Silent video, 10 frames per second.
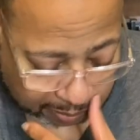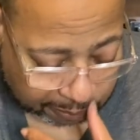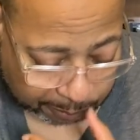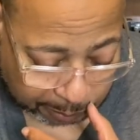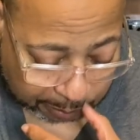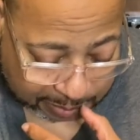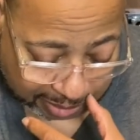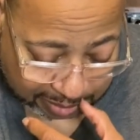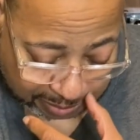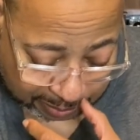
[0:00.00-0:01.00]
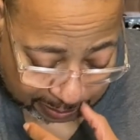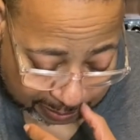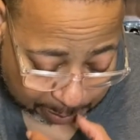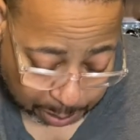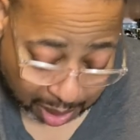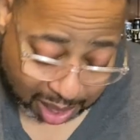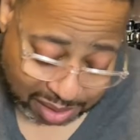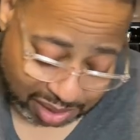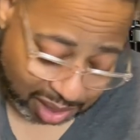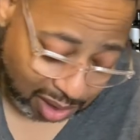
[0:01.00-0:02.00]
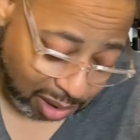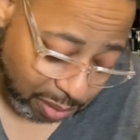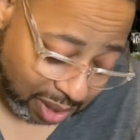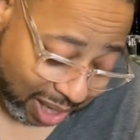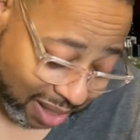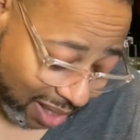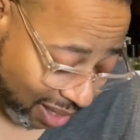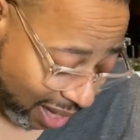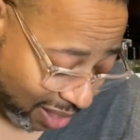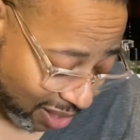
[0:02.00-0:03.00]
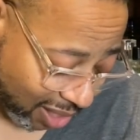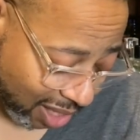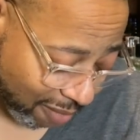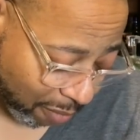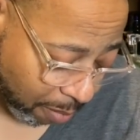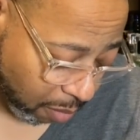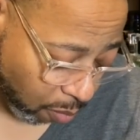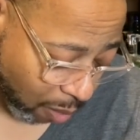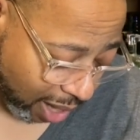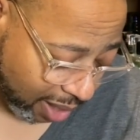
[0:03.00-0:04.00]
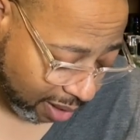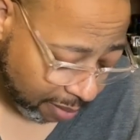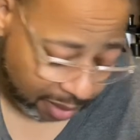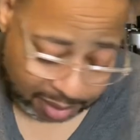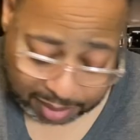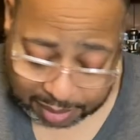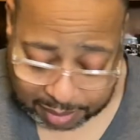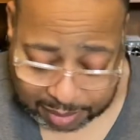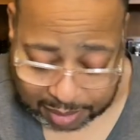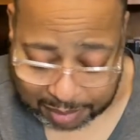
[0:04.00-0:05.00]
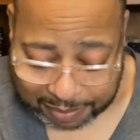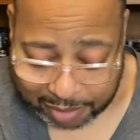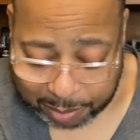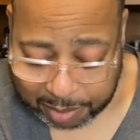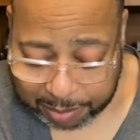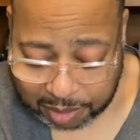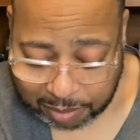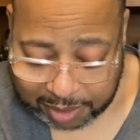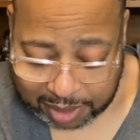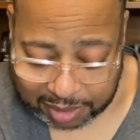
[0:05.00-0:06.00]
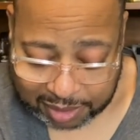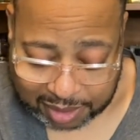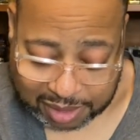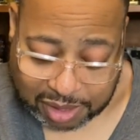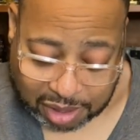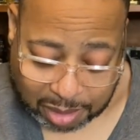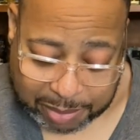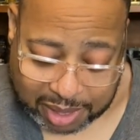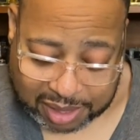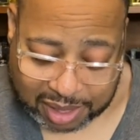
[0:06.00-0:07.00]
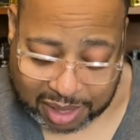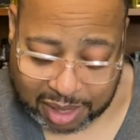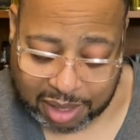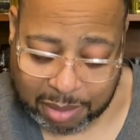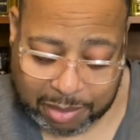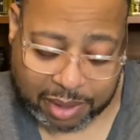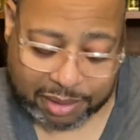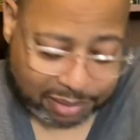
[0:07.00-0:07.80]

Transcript: full tester box included. I think it actually came from Hawaii, if I remember correctly, because it took a minute to get here, but